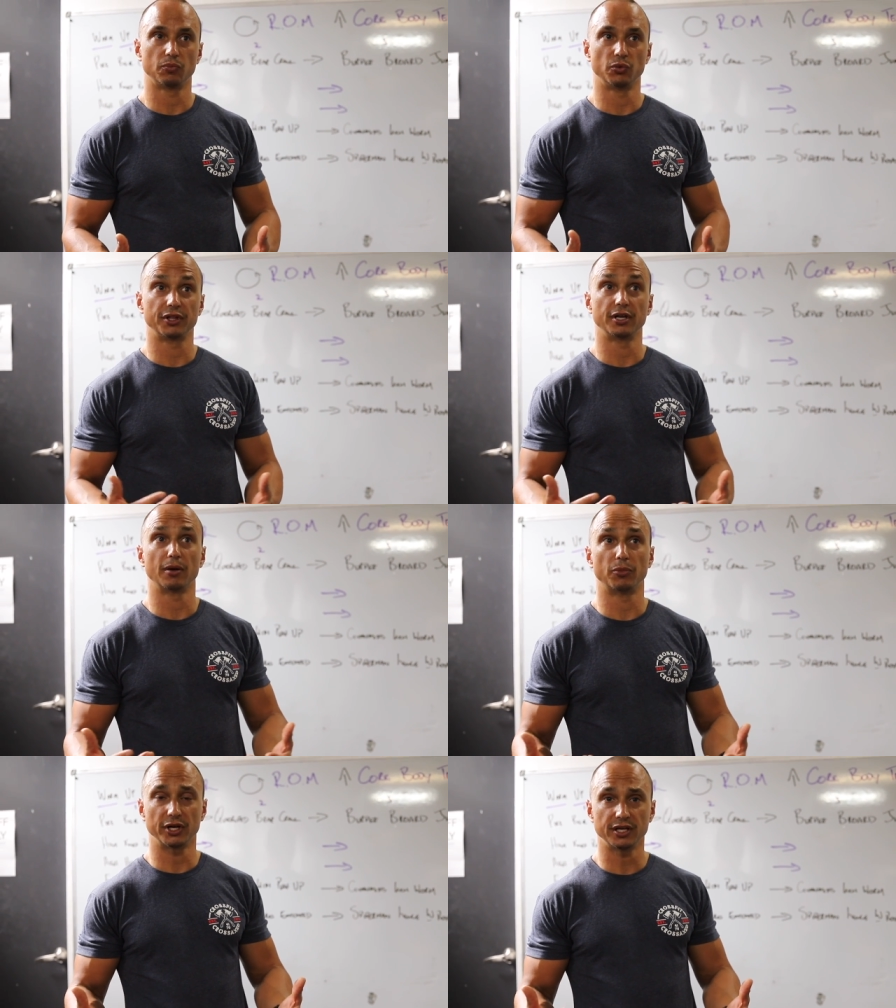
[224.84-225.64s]
within
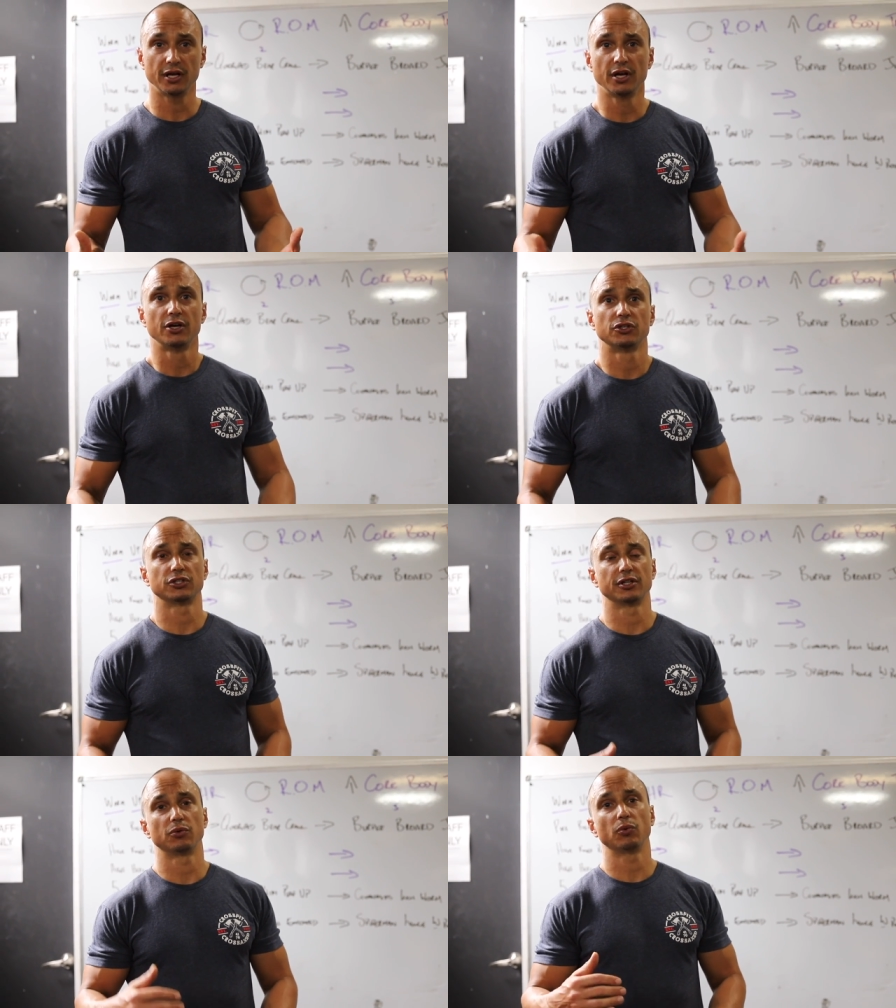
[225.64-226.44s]
our body,
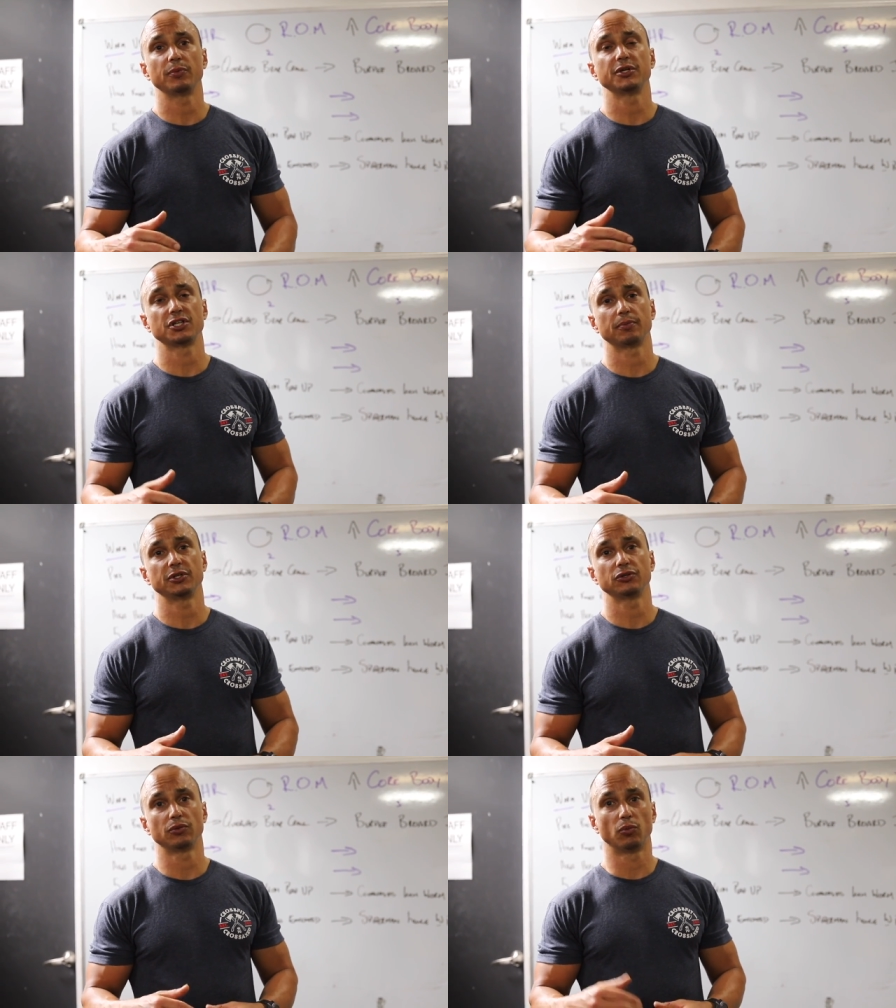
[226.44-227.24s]
so that when we jump
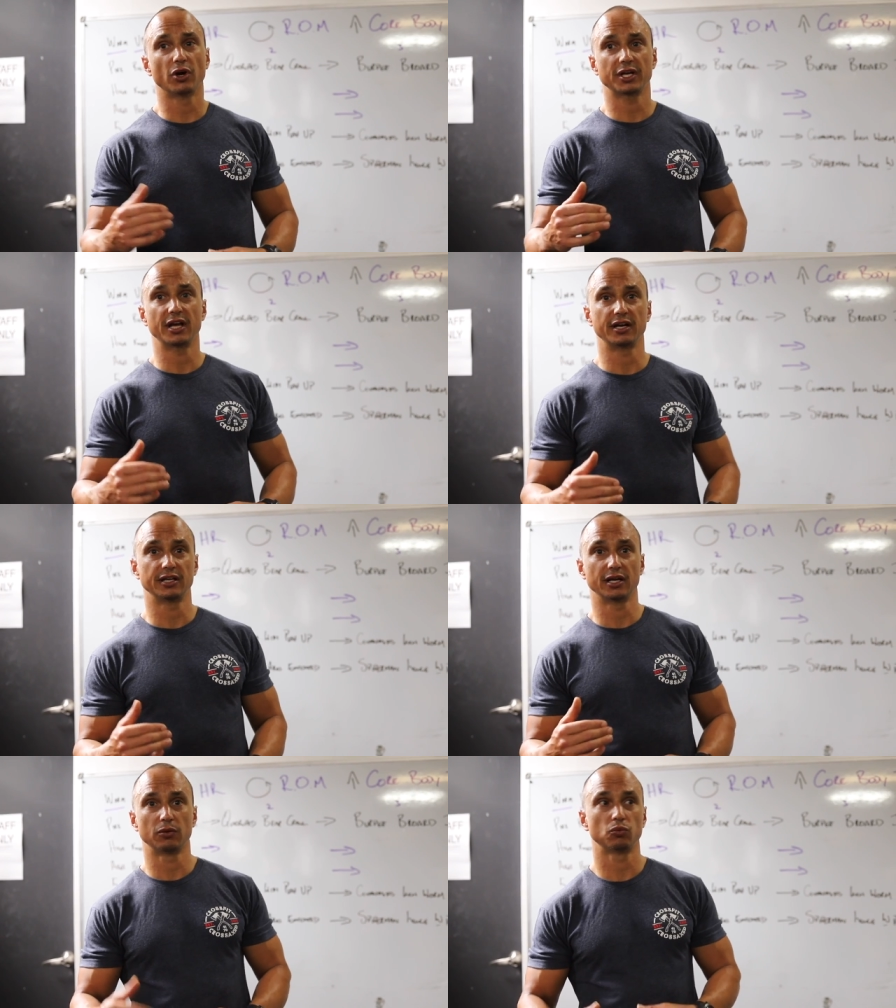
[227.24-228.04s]
into the workout
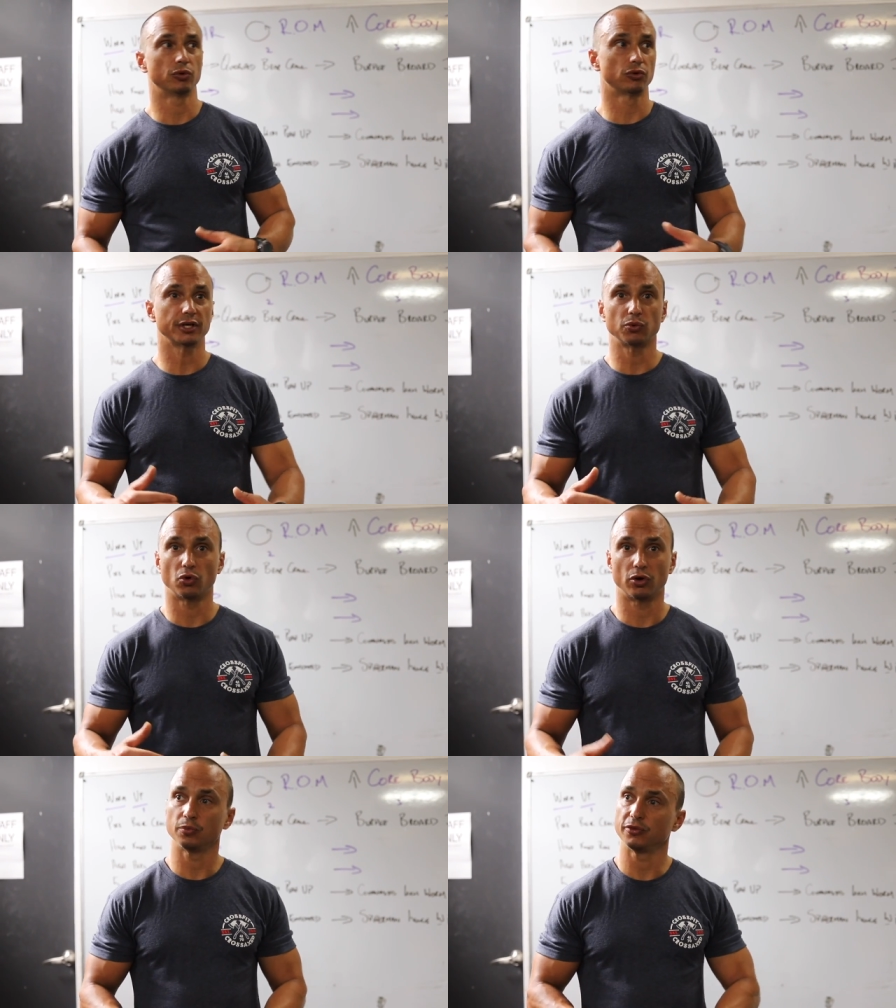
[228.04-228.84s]
again, we're already
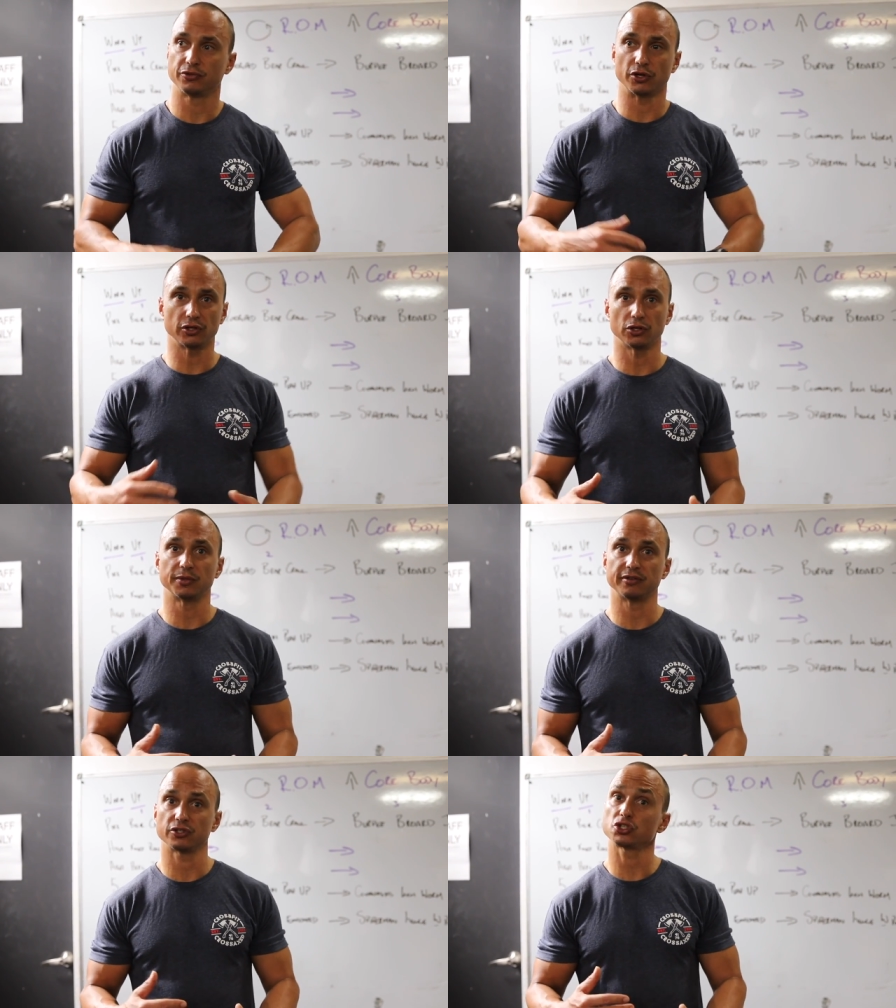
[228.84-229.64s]
warm, we've got a little
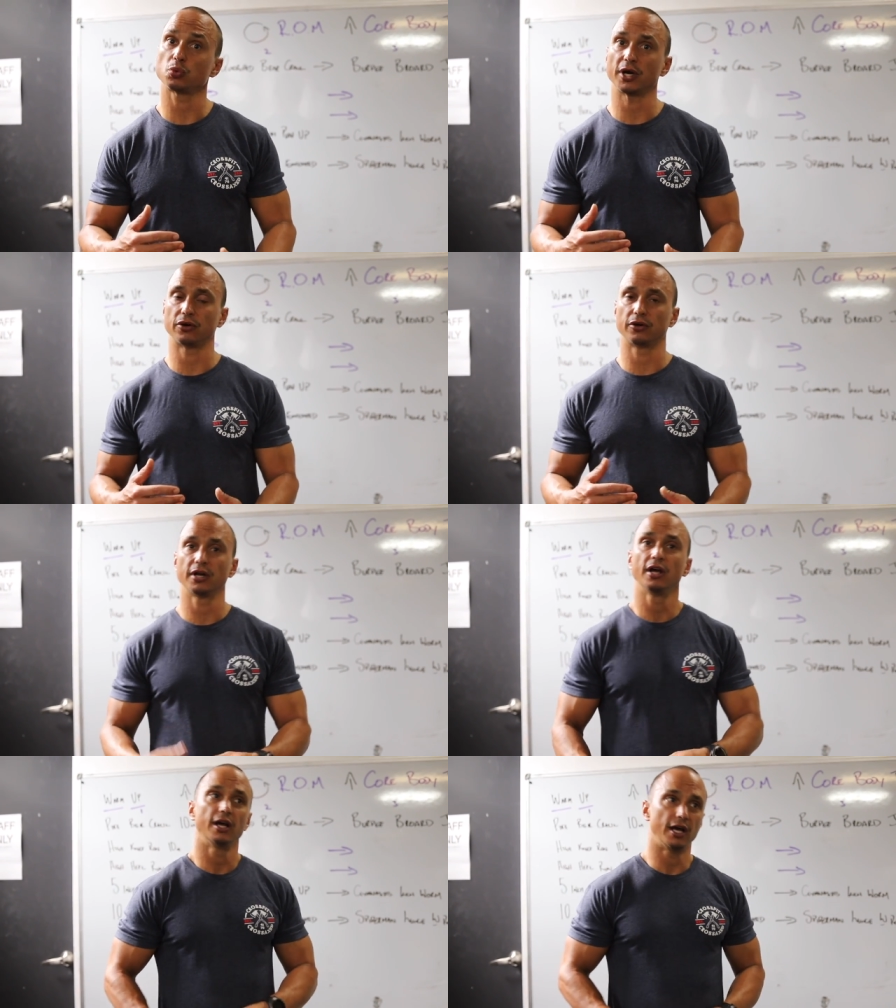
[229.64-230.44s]
bit of a sweat on,
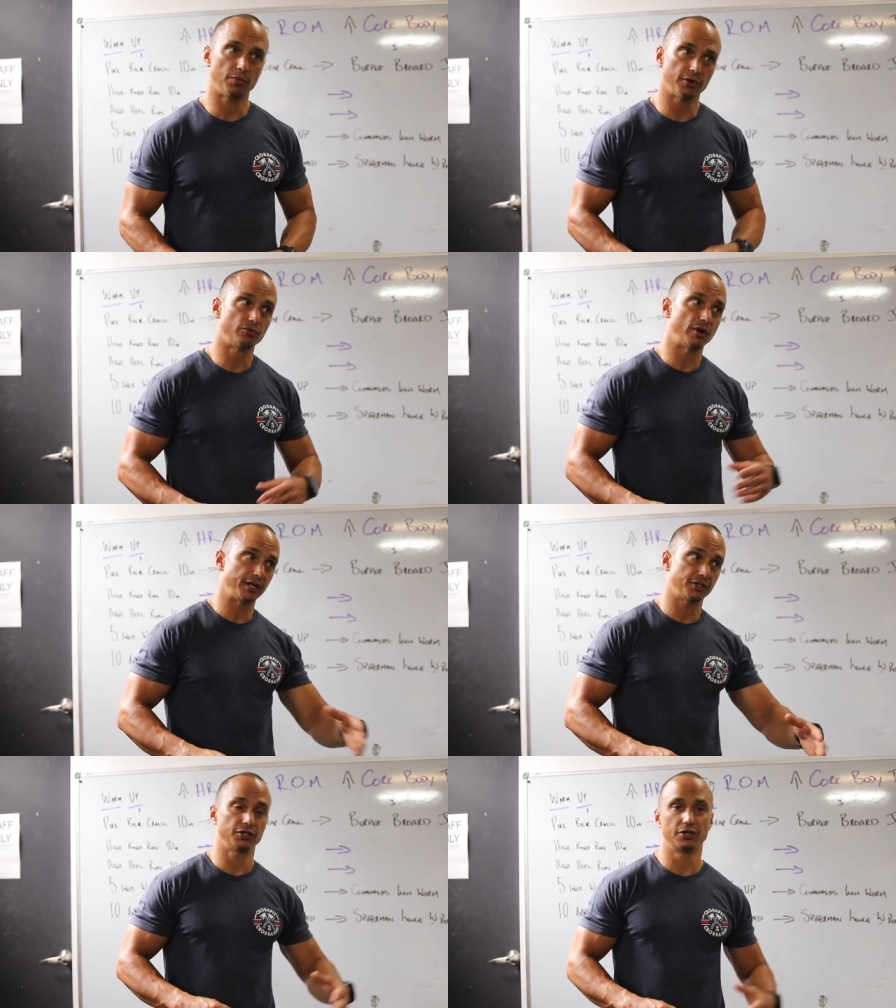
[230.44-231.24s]
and we're
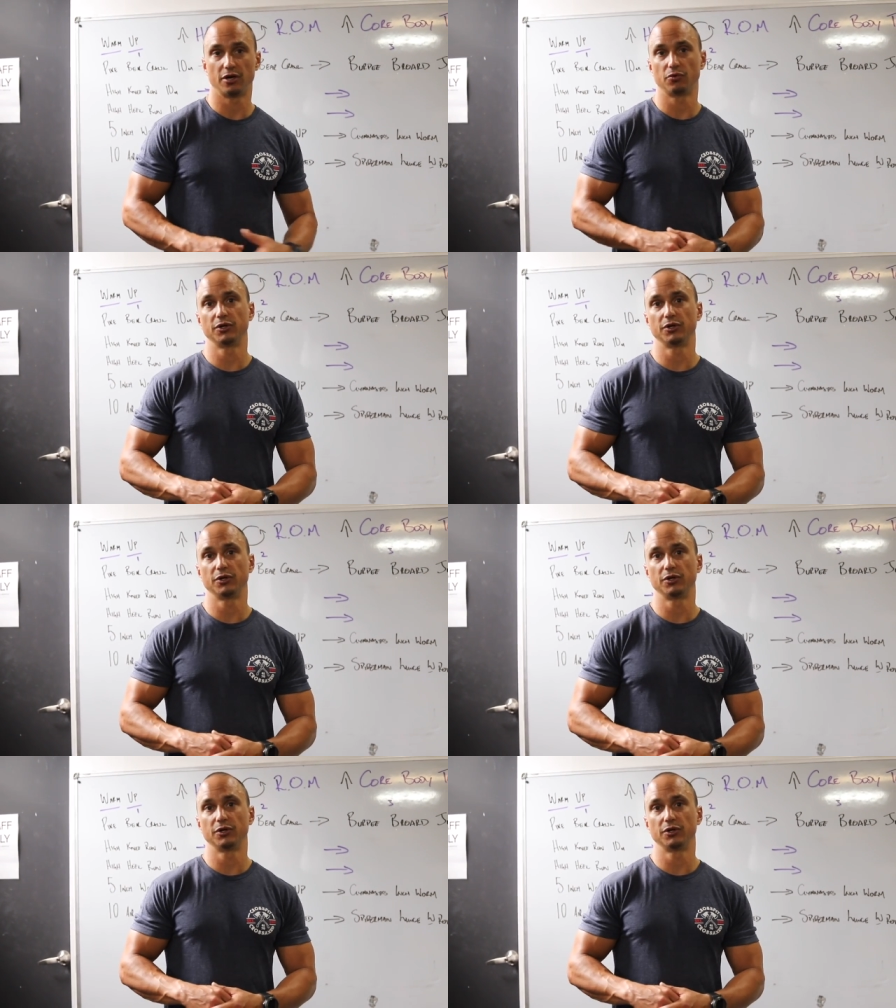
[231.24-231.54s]
ready to go.